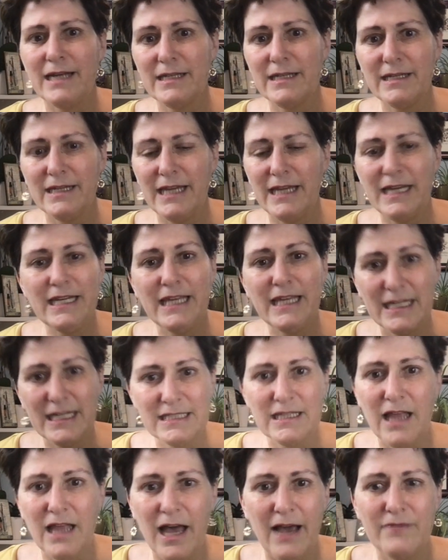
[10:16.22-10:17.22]
in
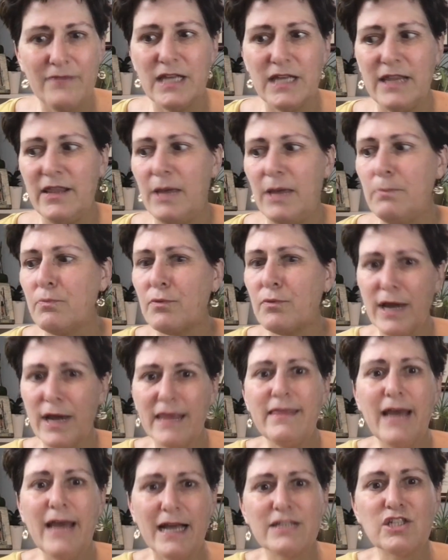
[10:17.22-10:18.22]
kids' lives, and they
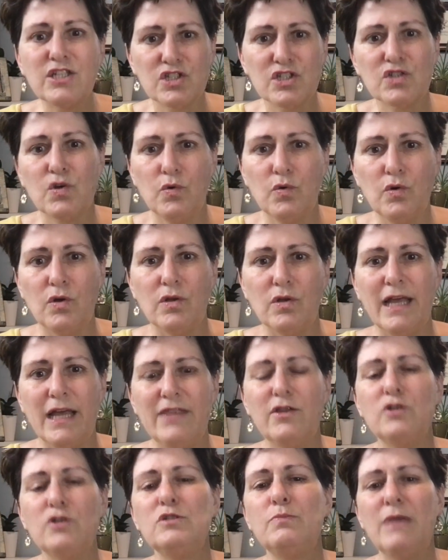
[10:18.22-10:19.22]
bring that to school, and
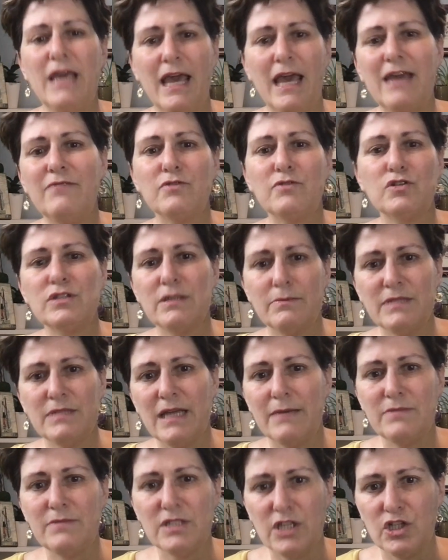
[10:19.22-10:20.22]
those behaviors
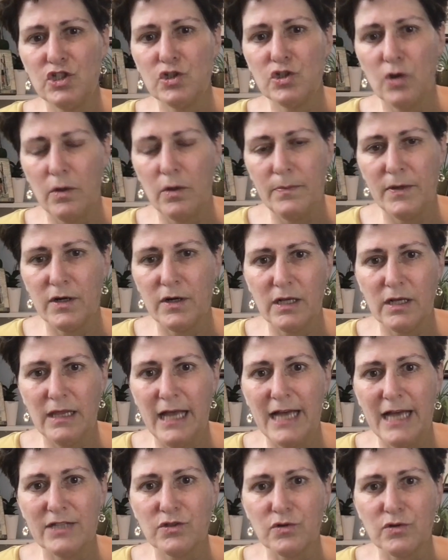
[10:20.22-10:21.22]
sometimes can show up in our
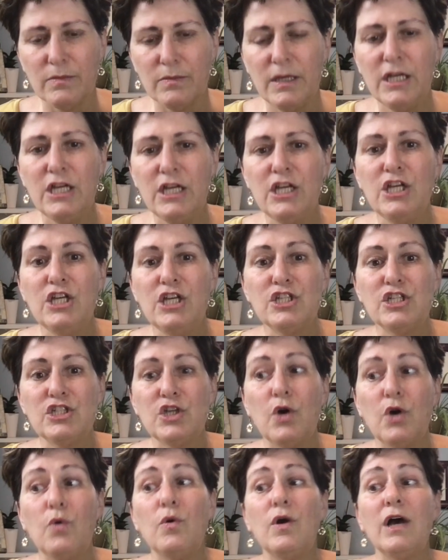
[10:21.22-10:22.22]
classroom.
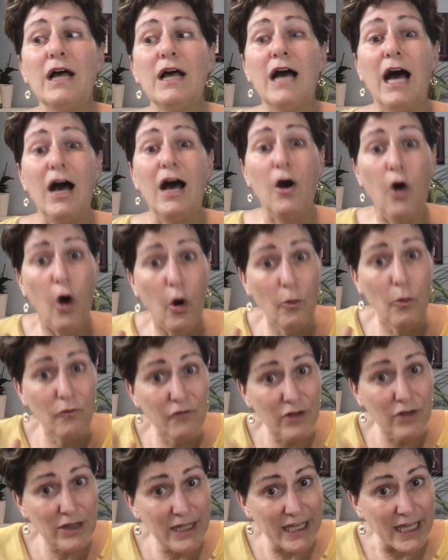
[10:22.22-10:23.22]
So
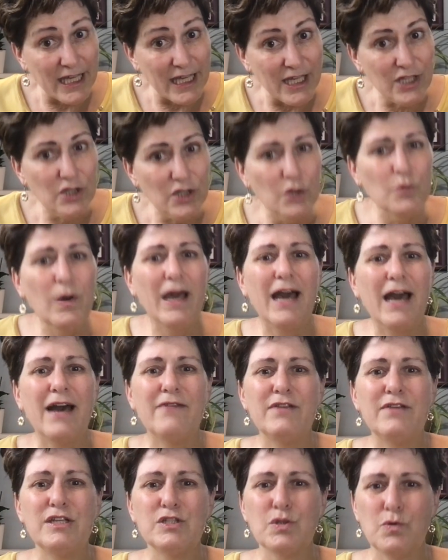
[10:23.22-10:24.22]
hopefully you have
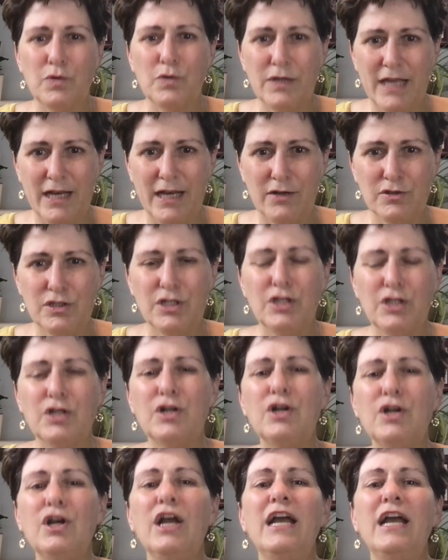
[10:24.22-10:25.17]
a school counselor